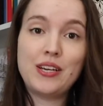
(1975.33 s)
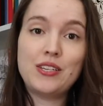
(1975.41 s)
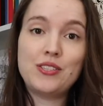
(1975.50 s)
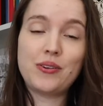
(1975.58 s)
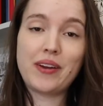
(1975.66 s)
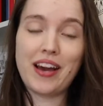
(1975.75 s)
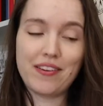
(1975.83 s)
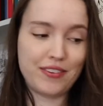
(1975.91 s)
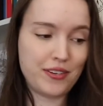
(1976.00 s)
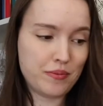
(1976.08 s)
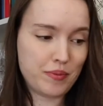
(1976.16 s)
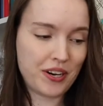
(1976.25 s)
So I have a
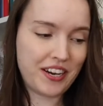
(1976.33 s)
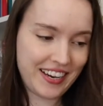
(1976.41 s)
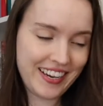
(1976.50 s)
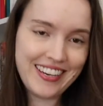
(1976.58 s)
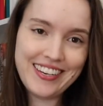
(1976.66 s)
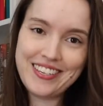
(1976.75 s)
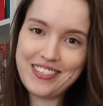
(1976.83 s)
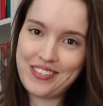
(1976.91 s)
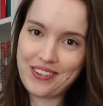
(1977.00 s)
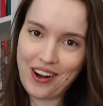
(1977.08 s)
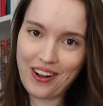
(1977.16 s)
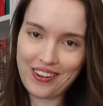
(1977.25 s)
new book
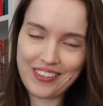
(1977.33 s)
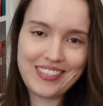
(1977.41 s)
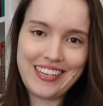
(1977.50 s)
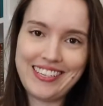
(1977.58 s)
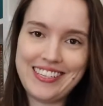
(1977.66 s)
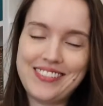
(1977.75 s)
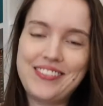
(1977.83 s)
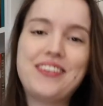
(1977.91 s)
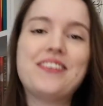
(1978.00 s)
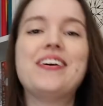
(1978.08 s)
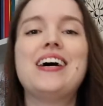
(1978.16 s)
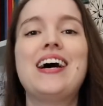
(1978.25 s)
to haul in this
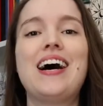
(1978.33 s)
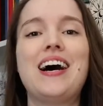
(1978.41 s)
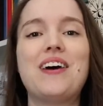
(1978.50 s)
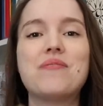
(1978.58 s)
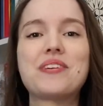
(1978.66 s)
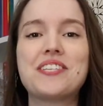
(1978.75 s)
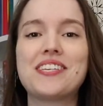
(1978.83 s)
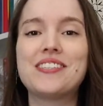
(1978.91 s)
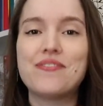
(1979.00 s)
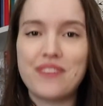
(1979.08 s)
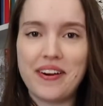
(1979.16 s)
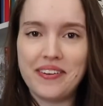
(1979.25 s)
video, which is the
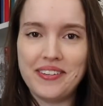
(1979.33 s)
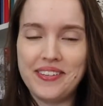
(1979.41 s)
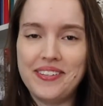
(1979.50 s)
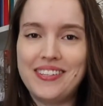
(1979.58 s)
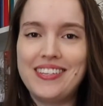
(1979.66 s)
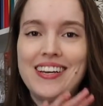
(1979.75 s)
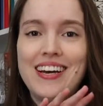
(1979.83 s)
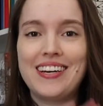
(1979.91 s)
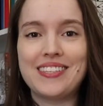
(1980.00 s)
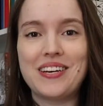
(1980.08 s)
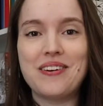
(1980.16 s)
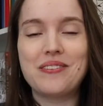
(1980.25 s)
Fairyloot
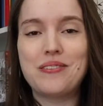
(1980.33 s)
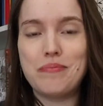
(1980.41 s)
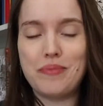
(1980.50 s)
adult